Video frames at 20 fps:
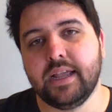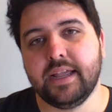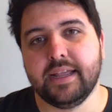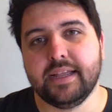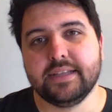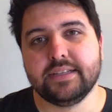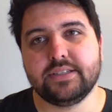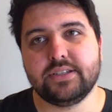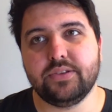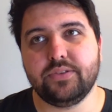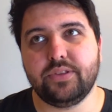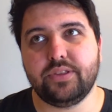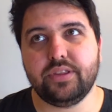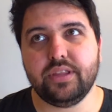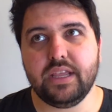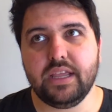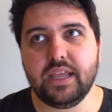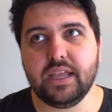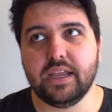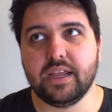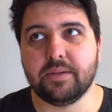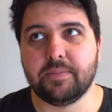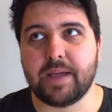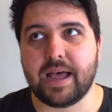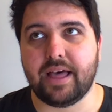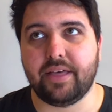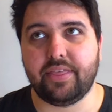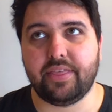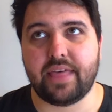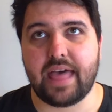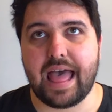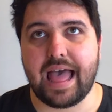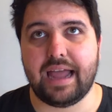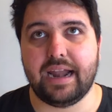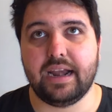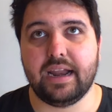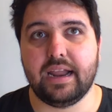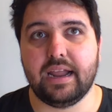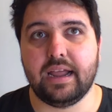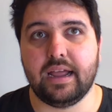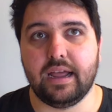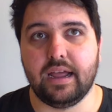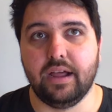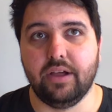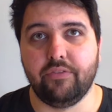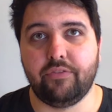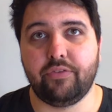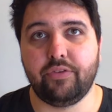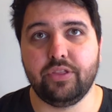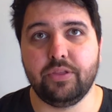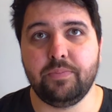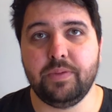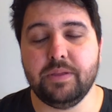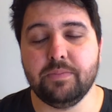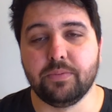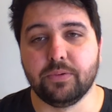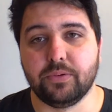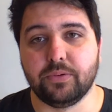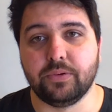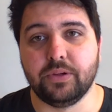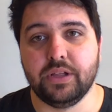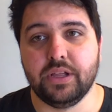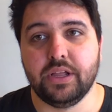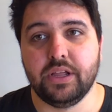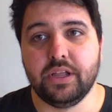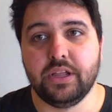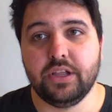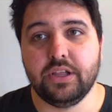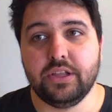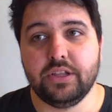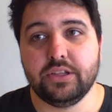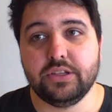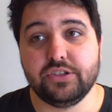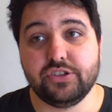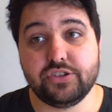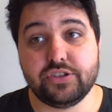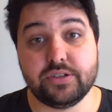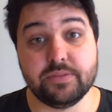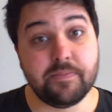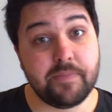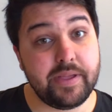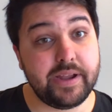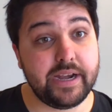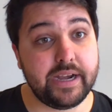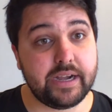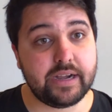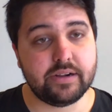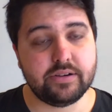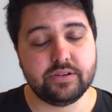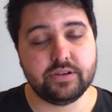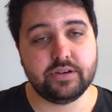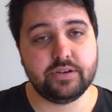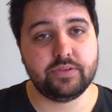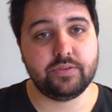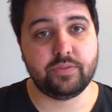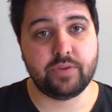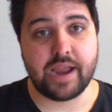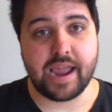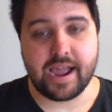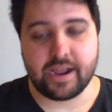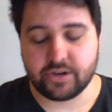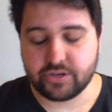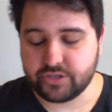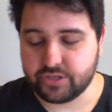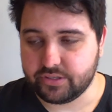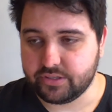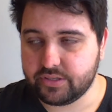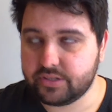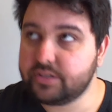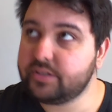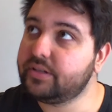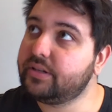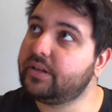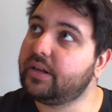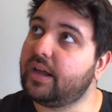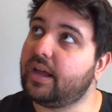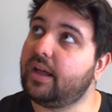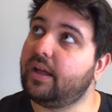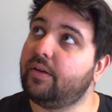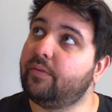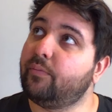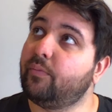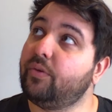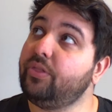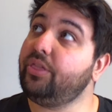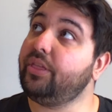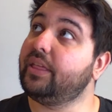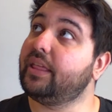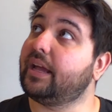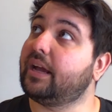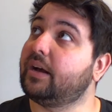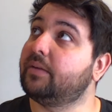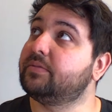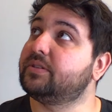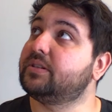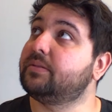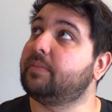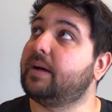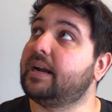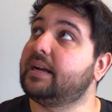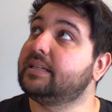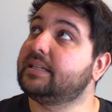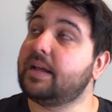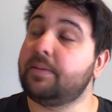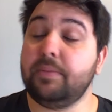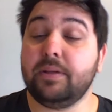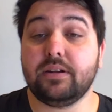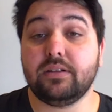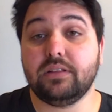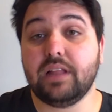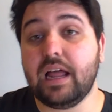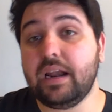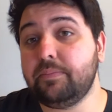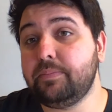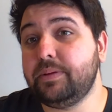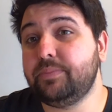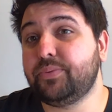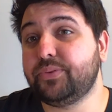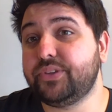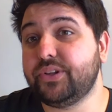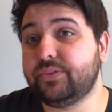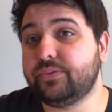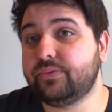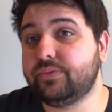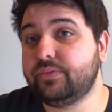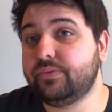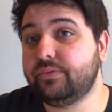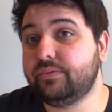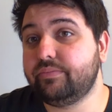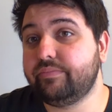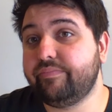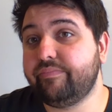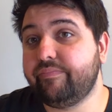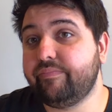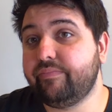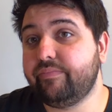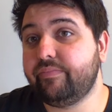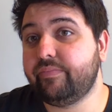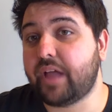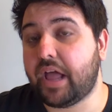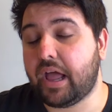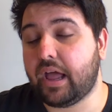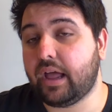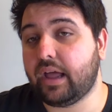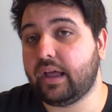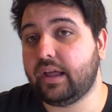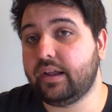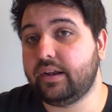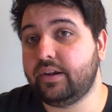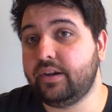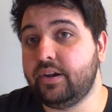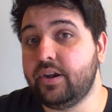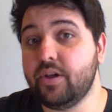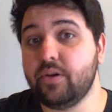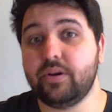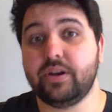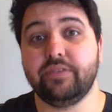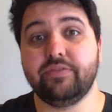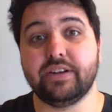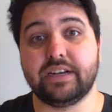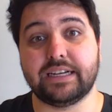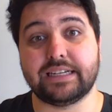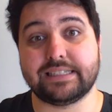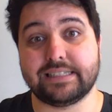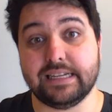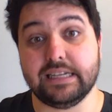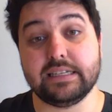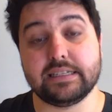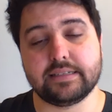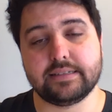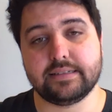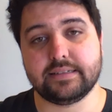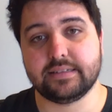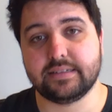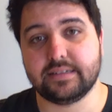So thinking about that, for the people submitting reactions, one thing that comes to mind is I bet a lot of people don't know it even exists